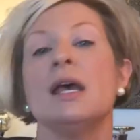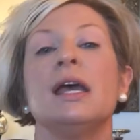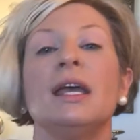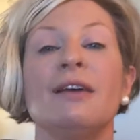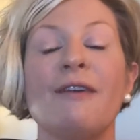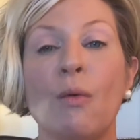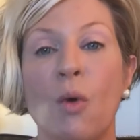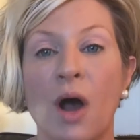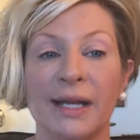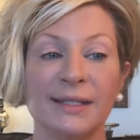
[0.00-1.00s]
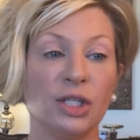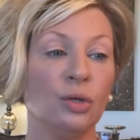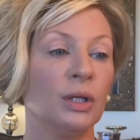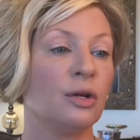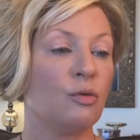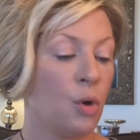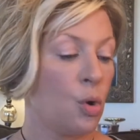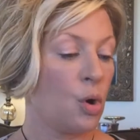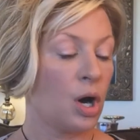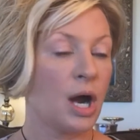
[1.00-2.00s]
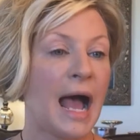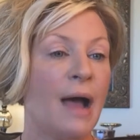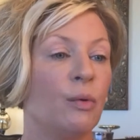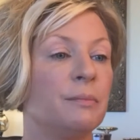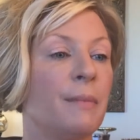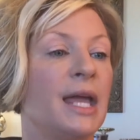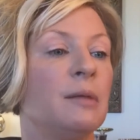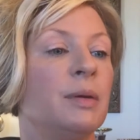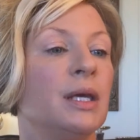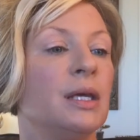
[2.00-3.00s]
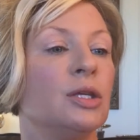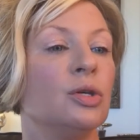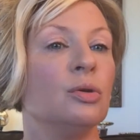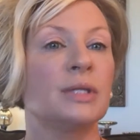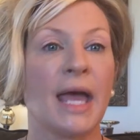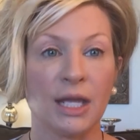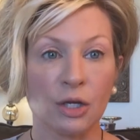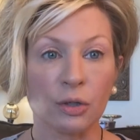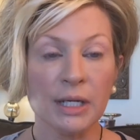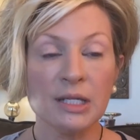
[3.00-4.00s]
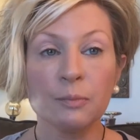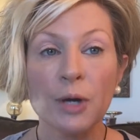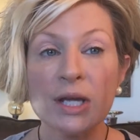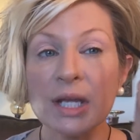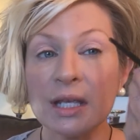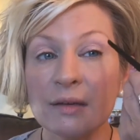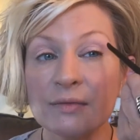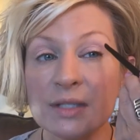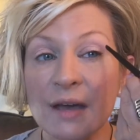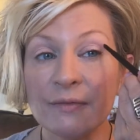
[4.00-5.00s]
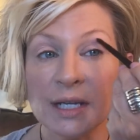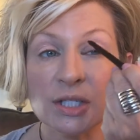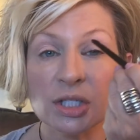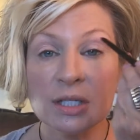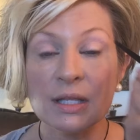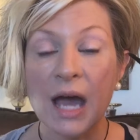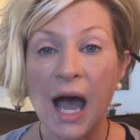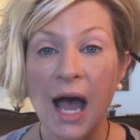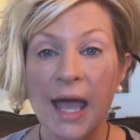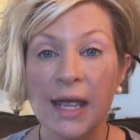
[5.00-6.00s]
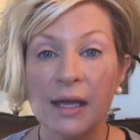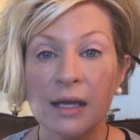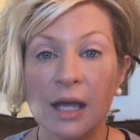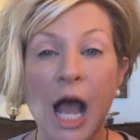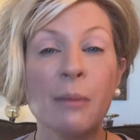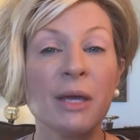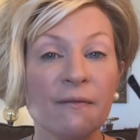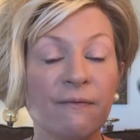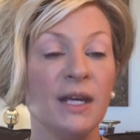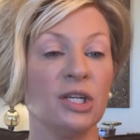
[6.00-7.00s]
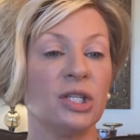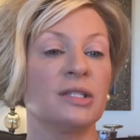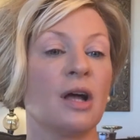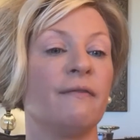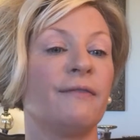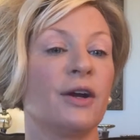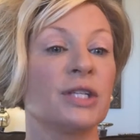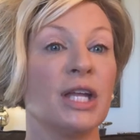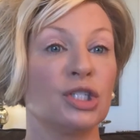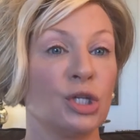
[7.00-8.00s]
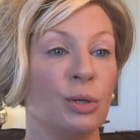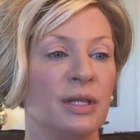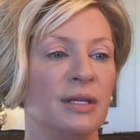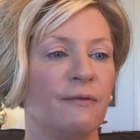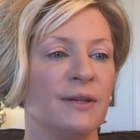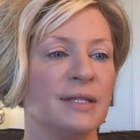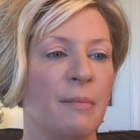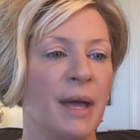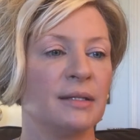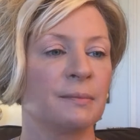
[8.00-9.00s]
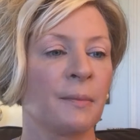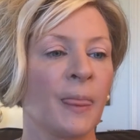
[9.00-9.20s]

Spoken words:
If I wanted to do a little more, I would maybe use a crease brush and give definition to the eye. I'm going to finish this off first and show you the difference that makes.